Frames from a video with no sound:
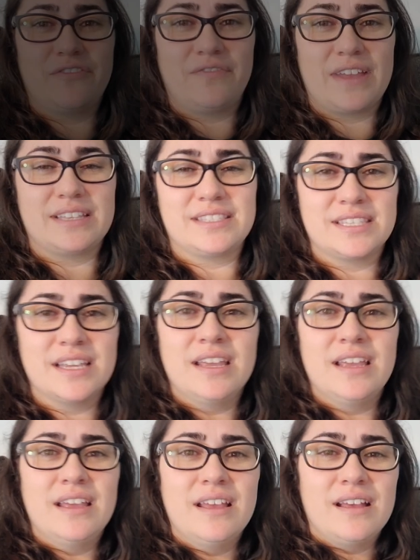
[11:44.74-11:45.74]
fits
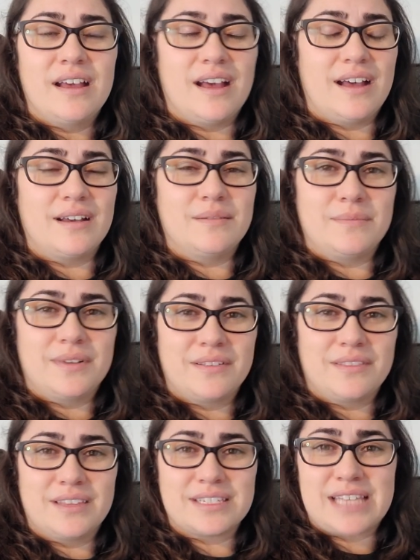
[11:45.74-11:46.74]

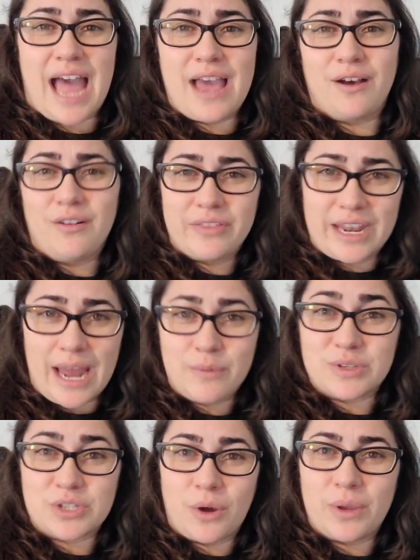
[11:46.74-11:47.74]
the style that I
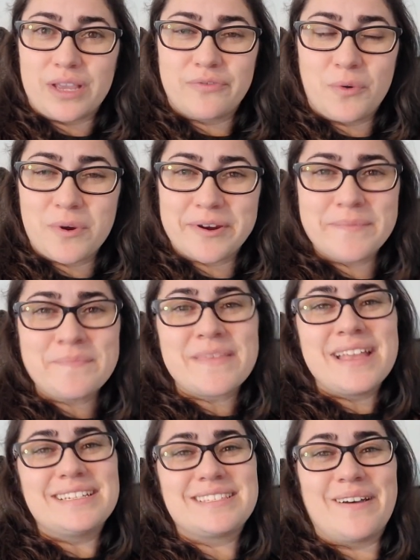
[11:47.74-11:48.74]
was going for.
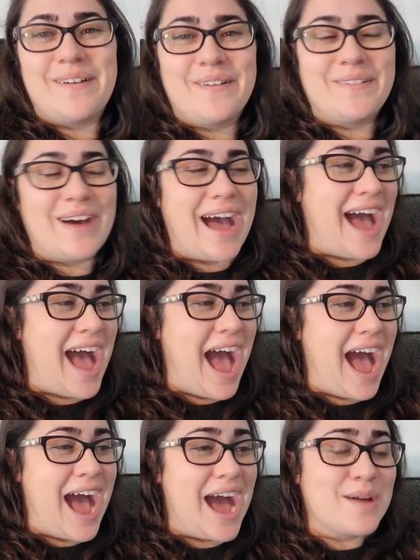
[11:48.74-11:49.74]
So
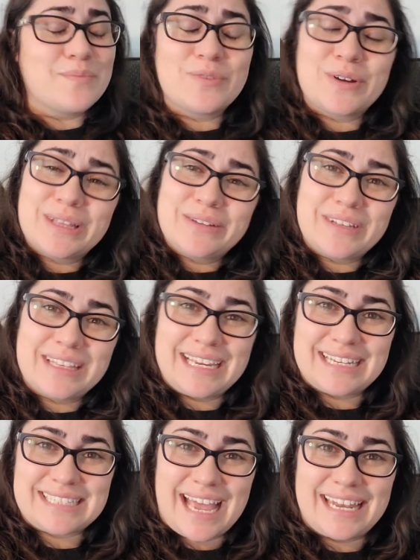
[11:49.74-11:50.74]
I'm
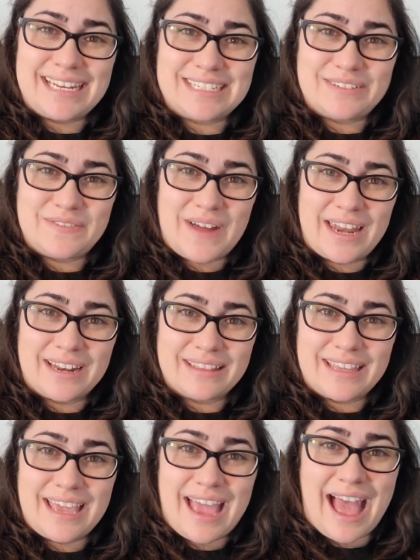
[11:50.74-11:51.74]
really excited to
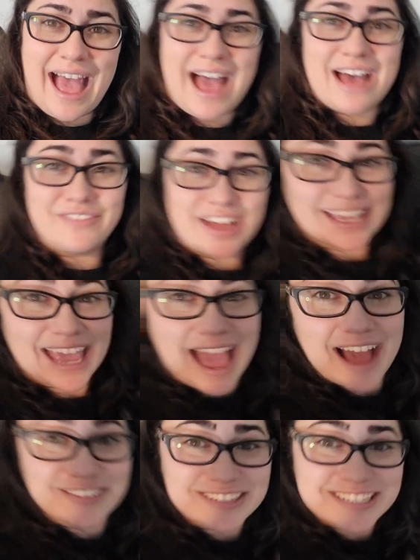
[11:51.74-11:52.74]
finally have a
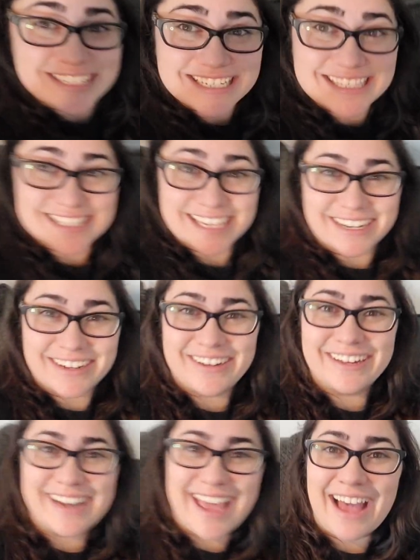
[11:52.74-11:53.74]
couch to sit
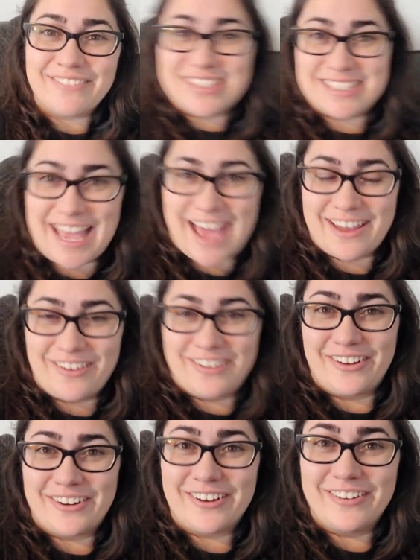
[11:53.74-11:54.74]
on. I haven't sat
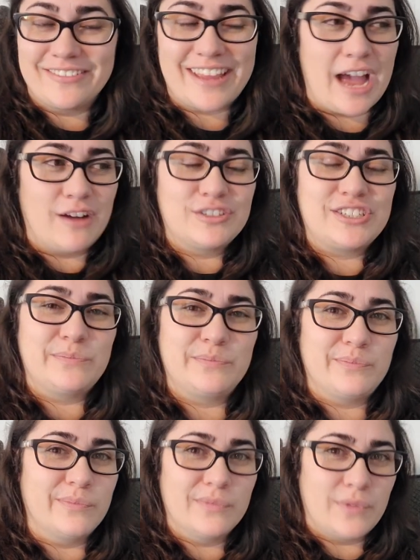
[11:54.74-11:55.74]
on our own couch
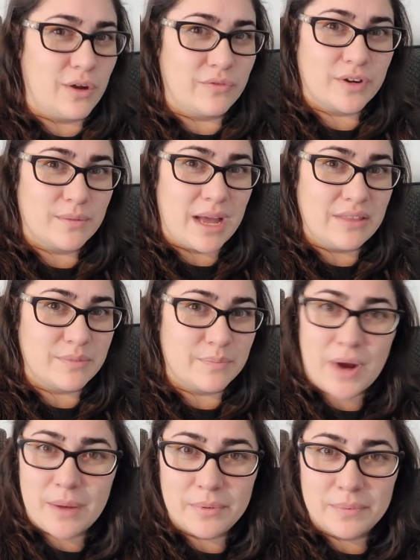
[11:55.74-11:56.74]
in over a month
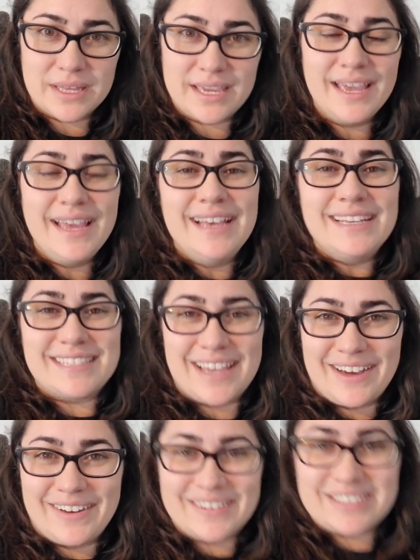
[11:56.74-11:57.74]
probably,
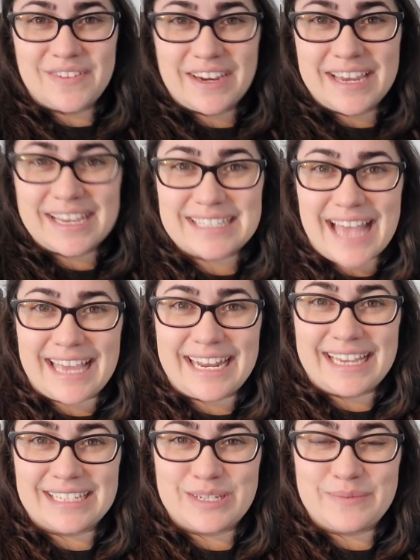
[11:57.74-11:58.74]
so it's very
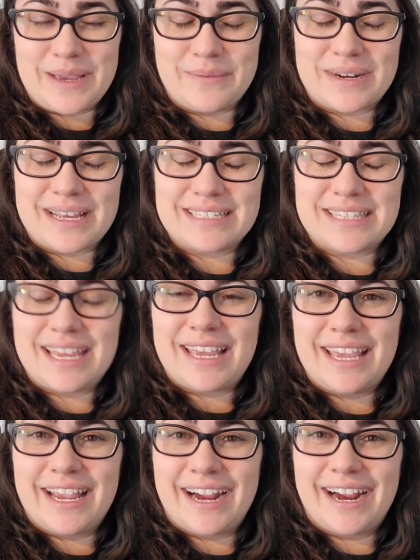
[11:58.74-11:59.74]
exciting to be able to sit
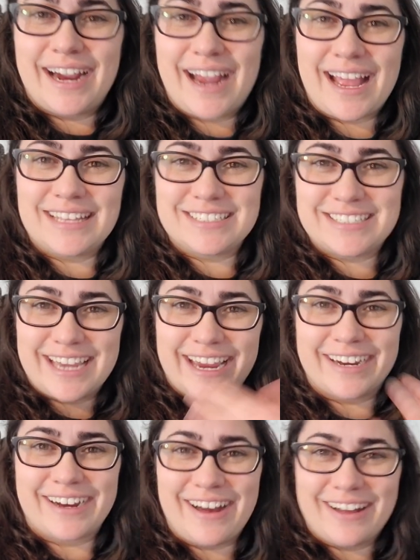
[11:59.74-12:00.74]
here and
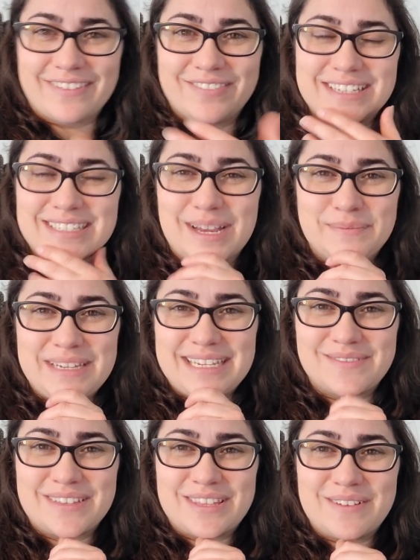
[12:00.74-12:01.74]
share of these
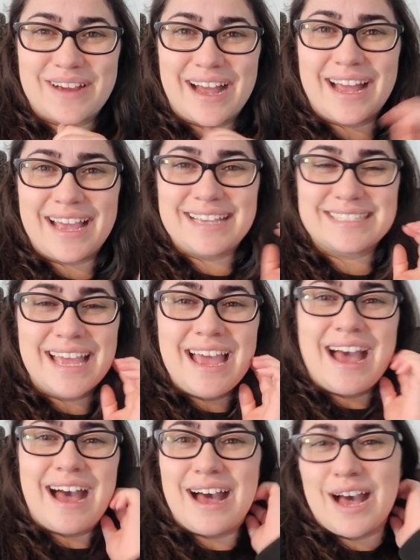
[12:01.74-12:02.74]
updates with you guys.
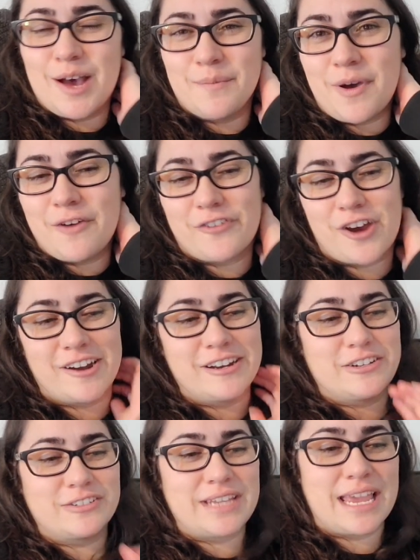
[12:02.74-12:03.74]
For our
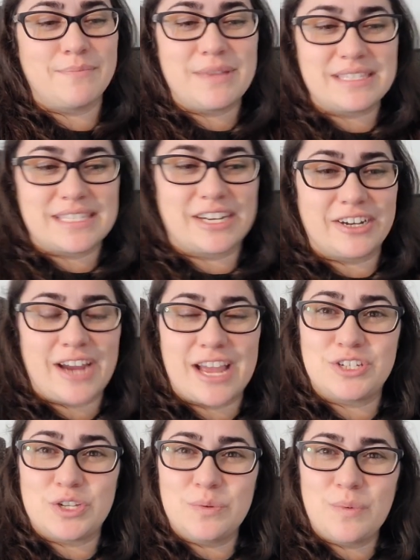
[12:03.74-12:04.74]
entertainment center, I
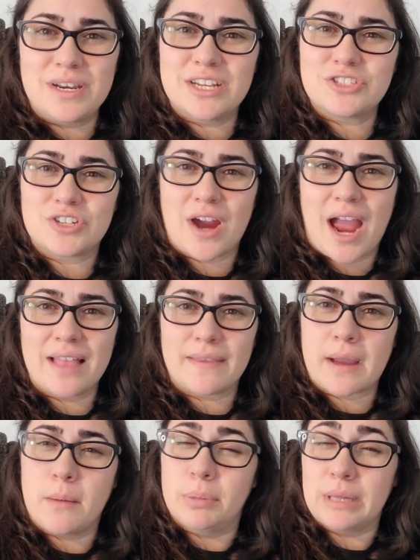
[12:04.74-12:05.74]
do want to try
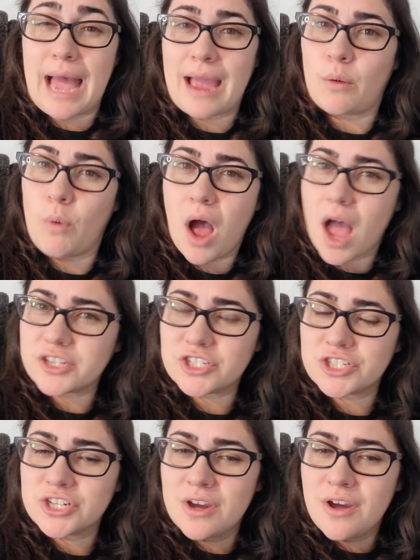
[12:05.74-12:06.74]
like a black
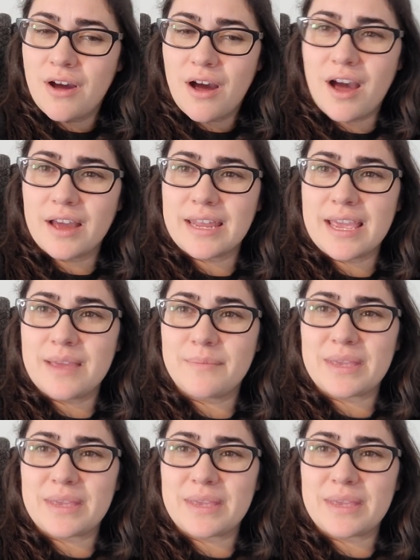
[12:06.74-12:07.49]
wash on it